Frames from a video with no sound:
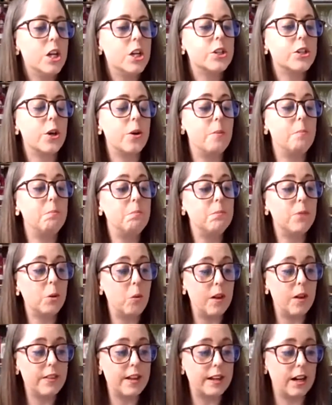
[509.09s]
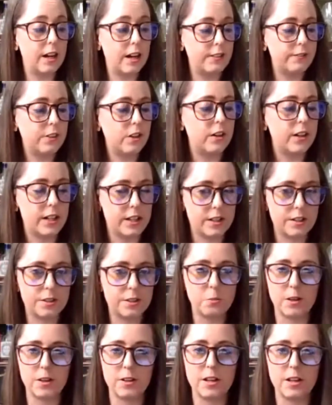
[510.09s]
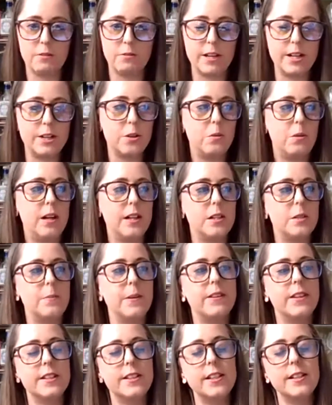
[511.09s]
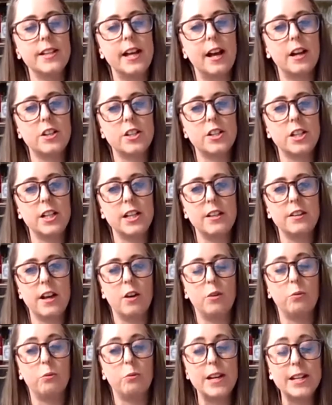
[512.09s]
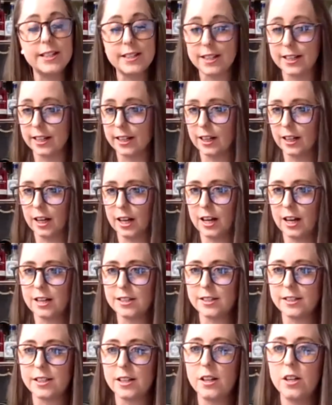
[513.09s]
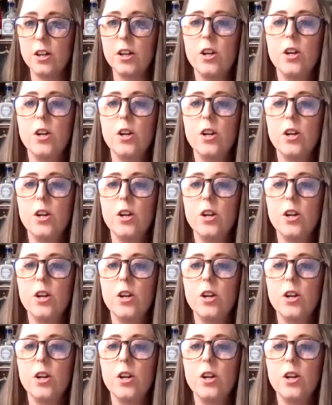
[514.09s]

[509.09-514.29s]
So the one that I've got is one of their Riedel ones, but this is actually their Riesling glass.